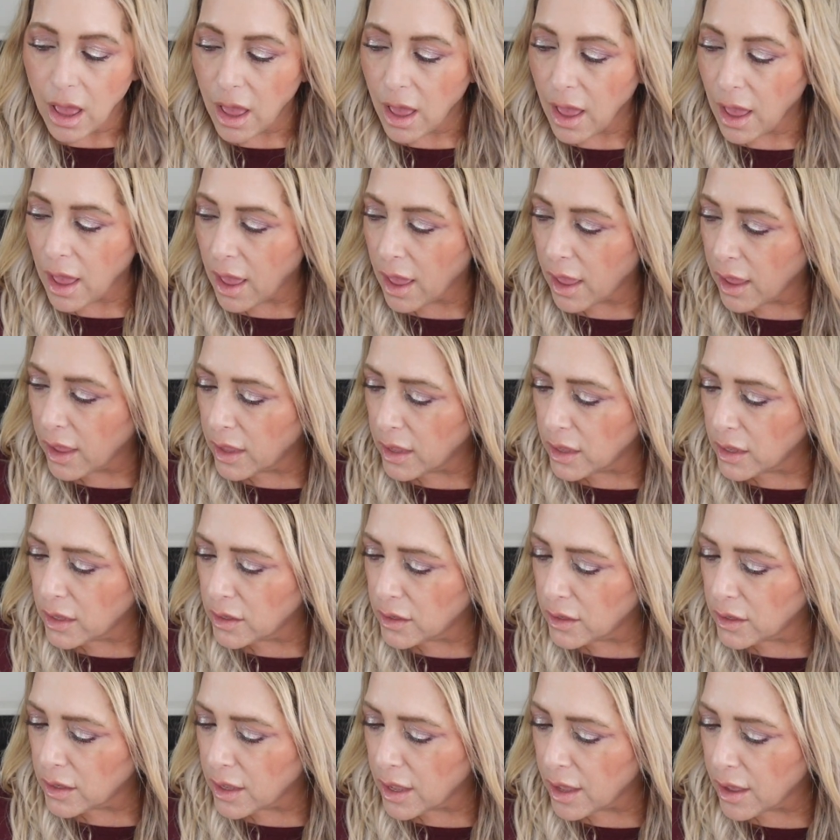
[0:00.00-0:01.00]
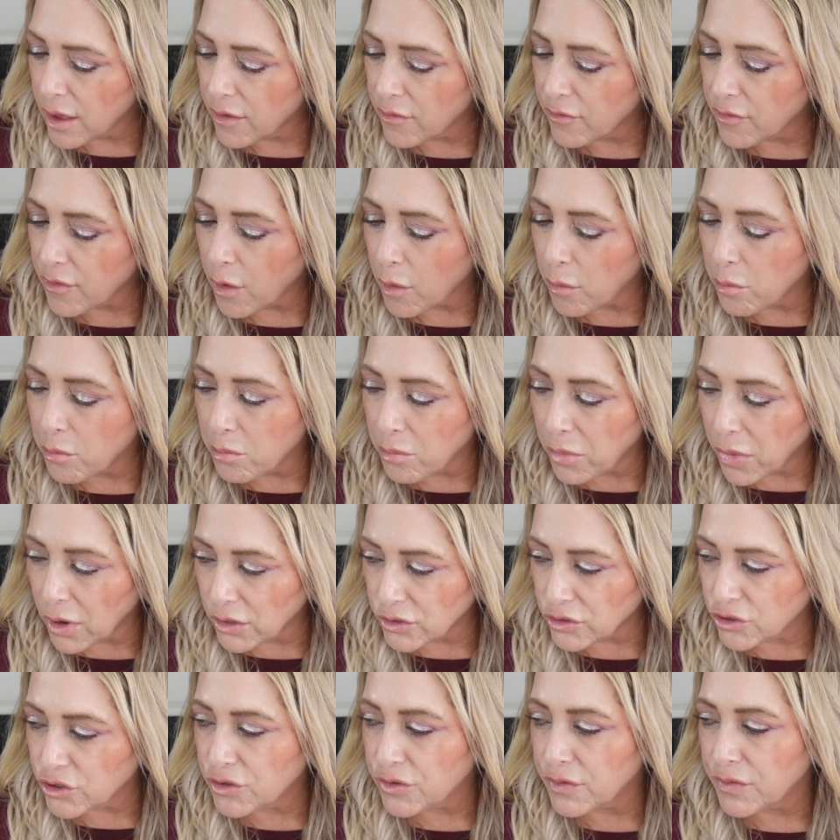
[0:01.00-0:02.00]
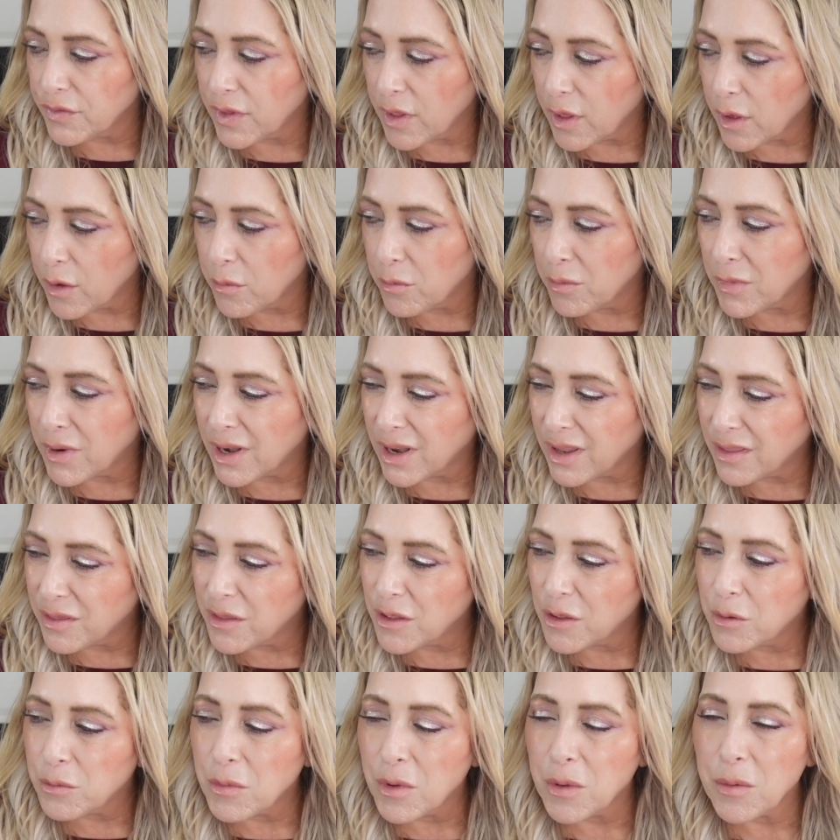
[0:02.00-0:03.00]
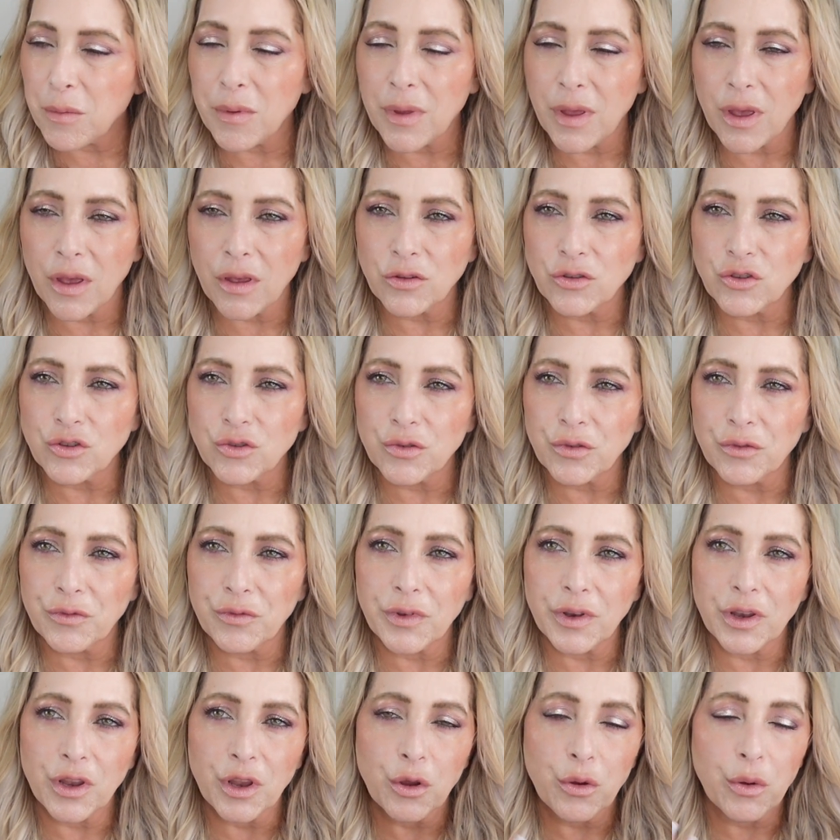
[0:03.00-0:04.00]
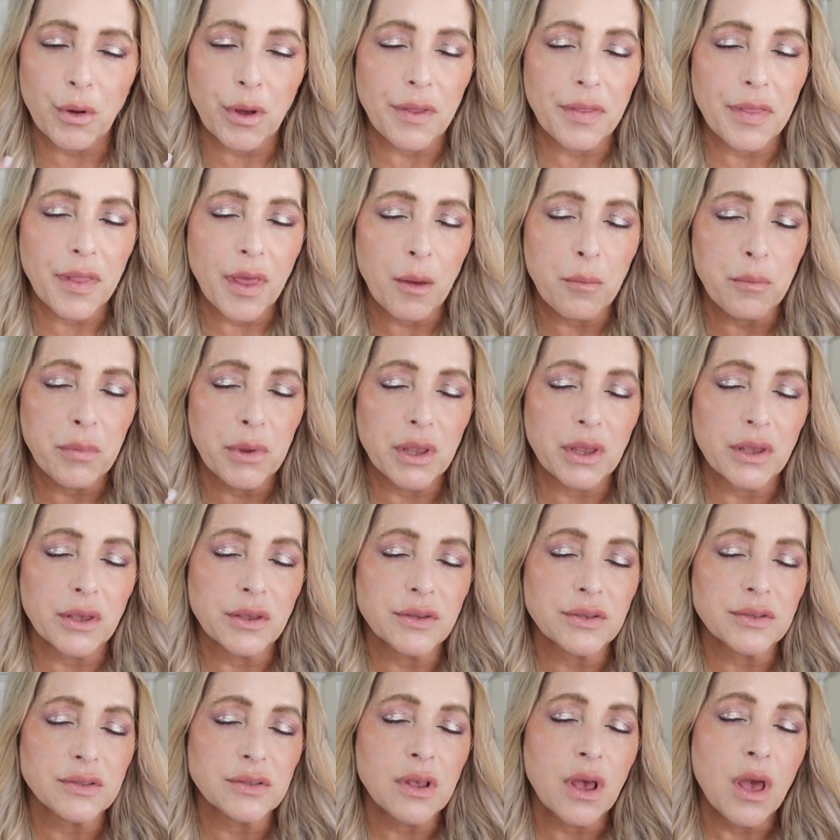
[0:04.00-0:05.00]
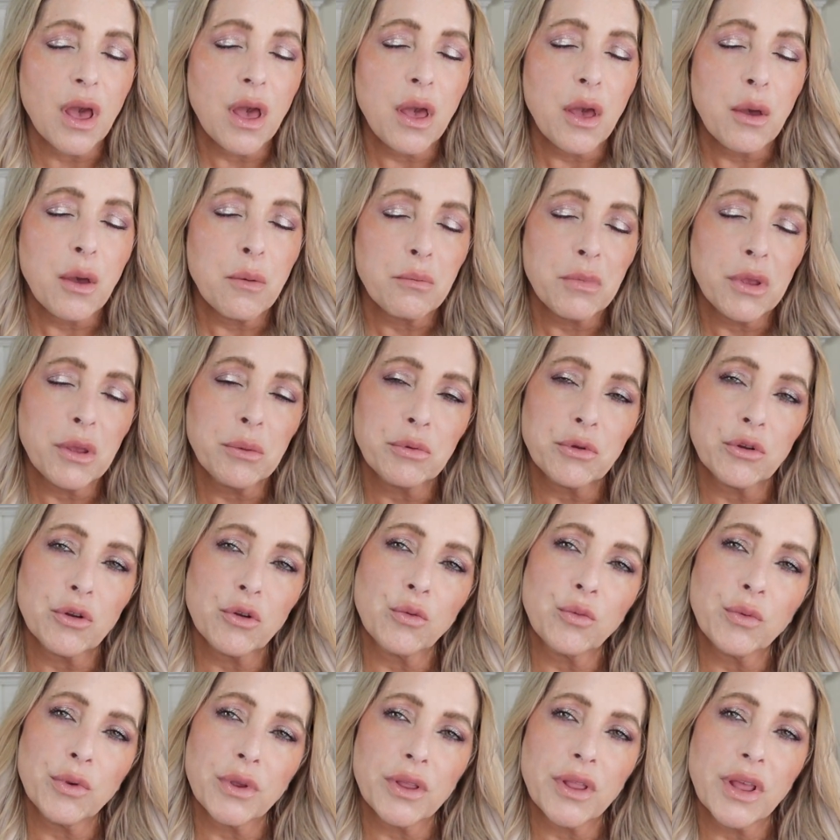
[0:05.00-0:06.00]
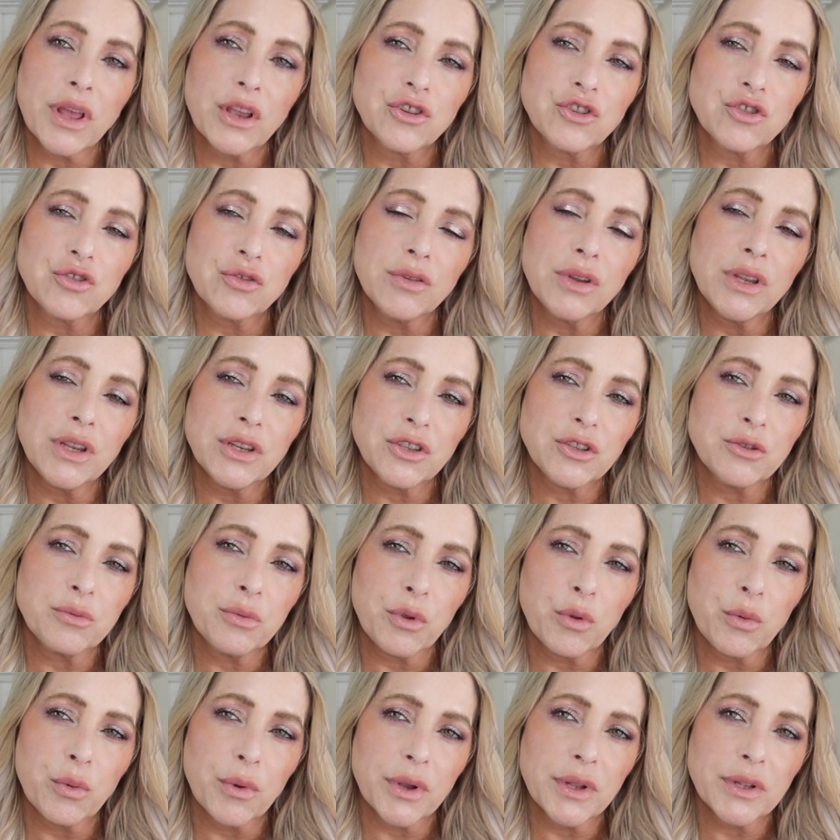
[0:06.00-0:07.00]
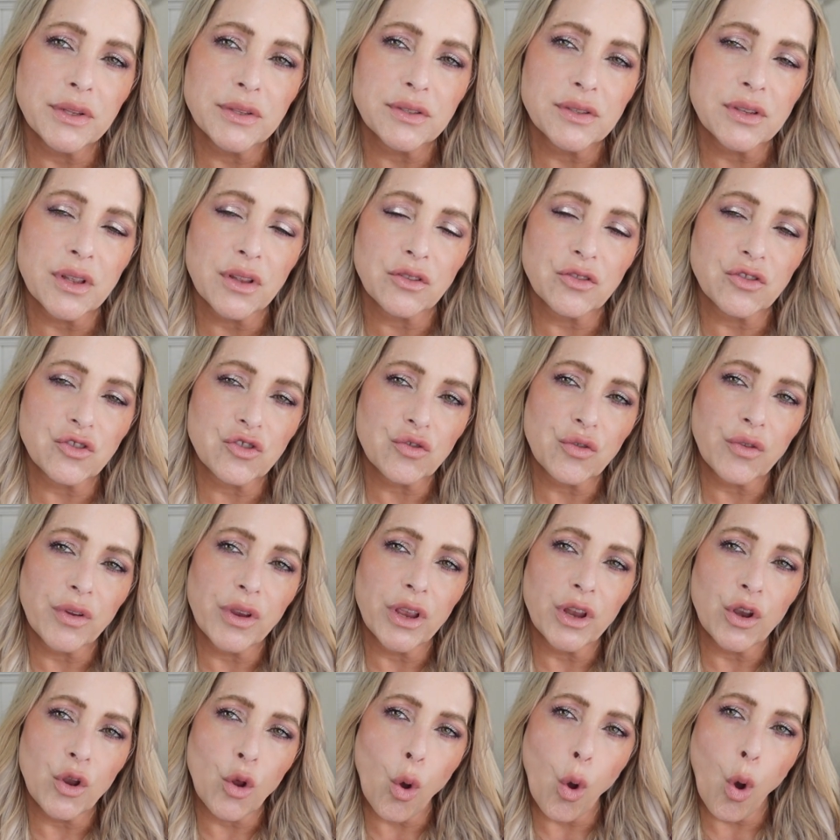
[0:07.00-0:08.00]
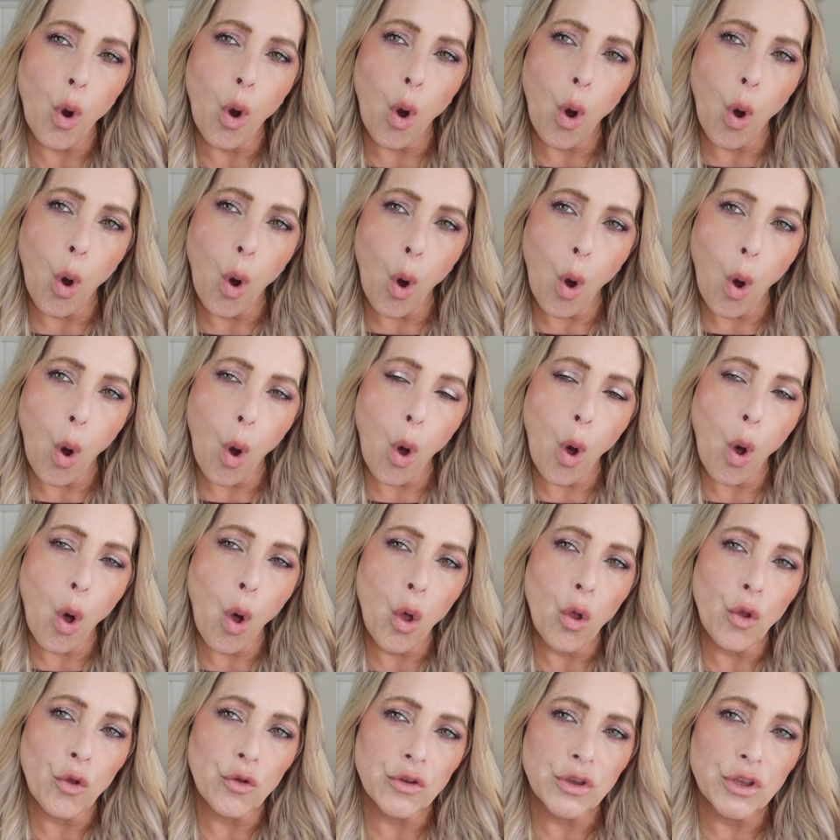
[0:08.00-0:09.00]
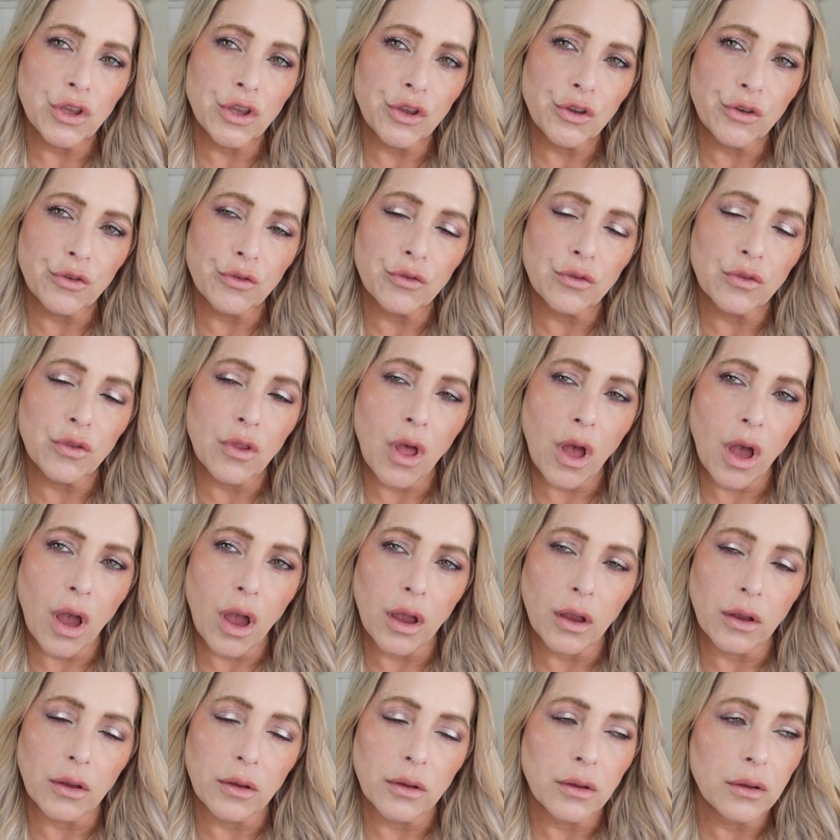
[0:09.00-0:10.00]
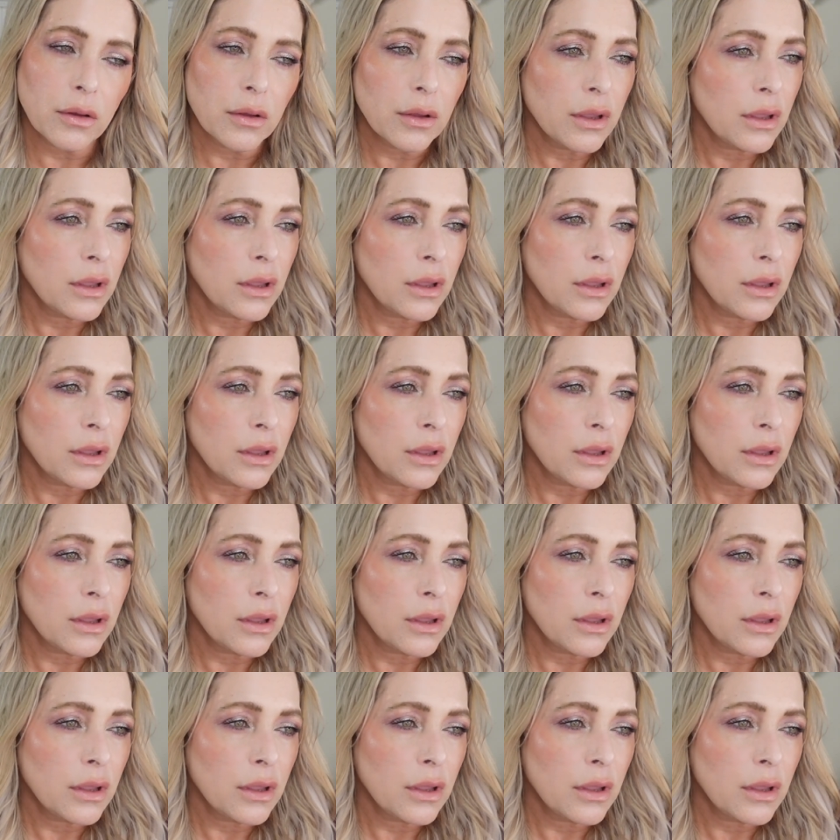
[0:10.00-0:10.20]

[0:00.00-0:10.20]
I have a bunch of them, and I think maybe I'll do a video on that because people don't realize you need to be wearing sunscreen all year long